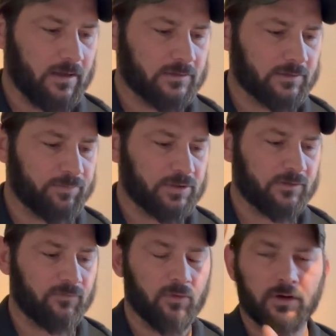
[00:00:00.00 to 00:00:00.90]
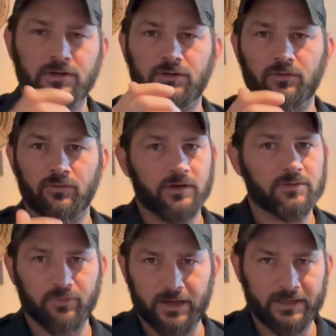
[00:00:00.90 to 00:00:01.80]
So pushing forwards, wrist
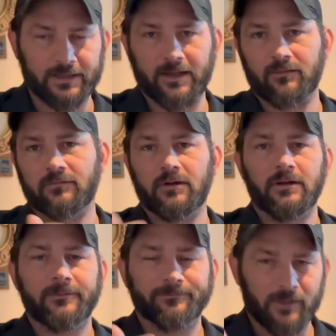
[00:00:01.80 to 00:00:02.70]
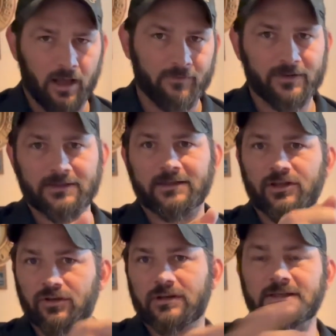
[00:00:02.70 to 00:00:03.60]
breaking down. Obviously,
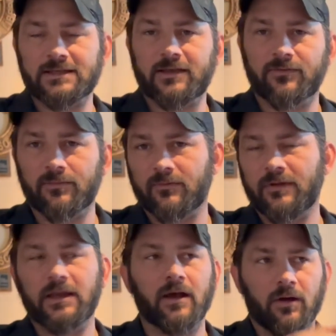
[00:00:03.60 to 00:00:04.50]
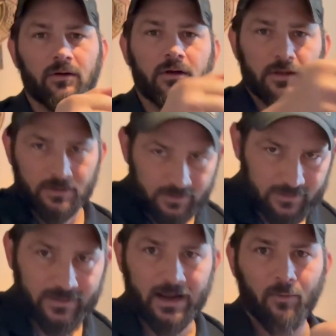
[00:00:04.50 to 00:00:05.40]
you can see from the video
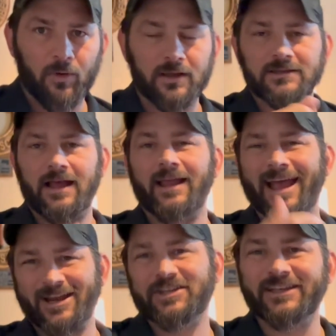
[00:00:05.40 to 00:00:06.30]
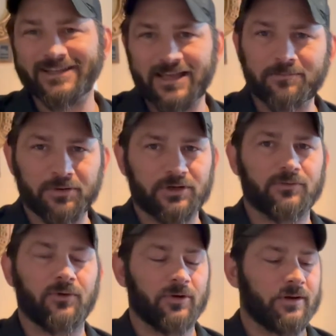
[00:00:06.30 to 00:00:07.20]
that I actually did push
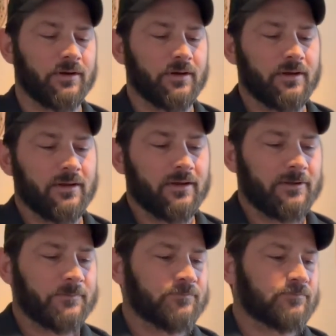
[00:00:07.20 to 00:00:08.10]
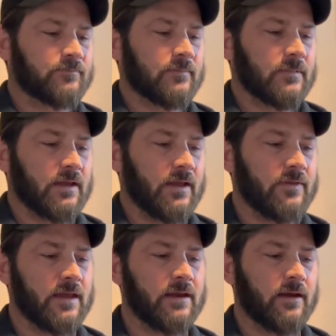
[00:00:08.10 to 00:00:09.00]
forward. And
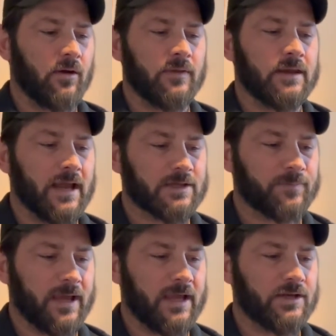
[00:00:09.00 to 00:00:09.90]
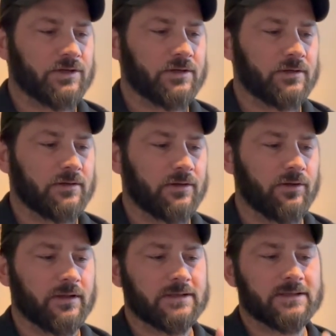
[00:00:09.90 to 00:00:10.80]
then on the next page, you
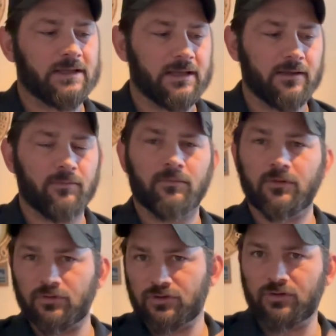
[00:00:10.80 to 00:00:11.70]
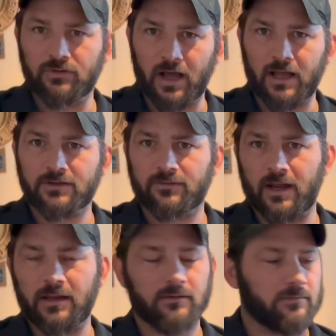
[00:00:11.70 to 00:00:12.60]
can see those two dots,
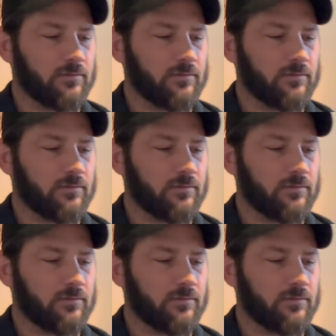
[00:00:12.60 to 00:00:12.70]
right?